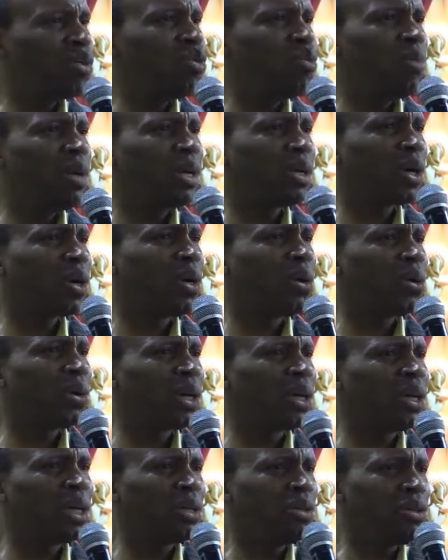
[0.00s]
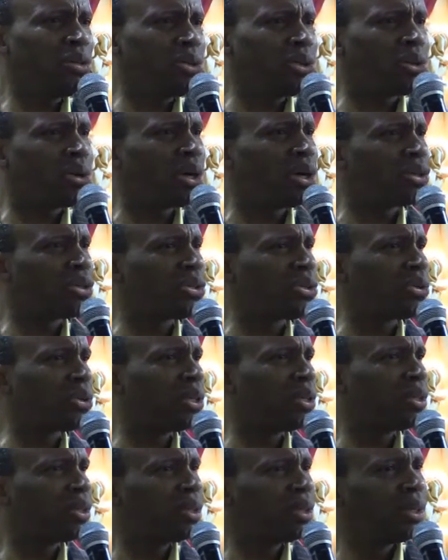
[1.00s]
There's a woman called Hannah. You know her
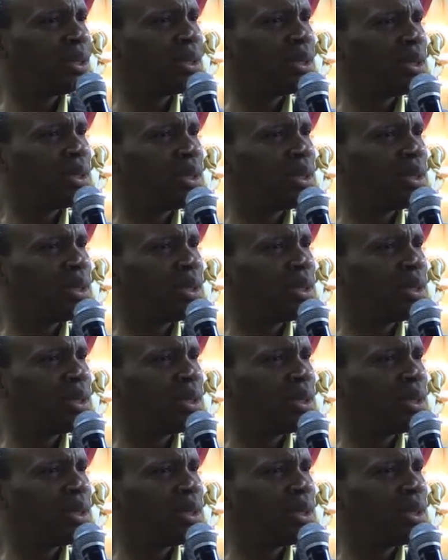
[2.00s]
story.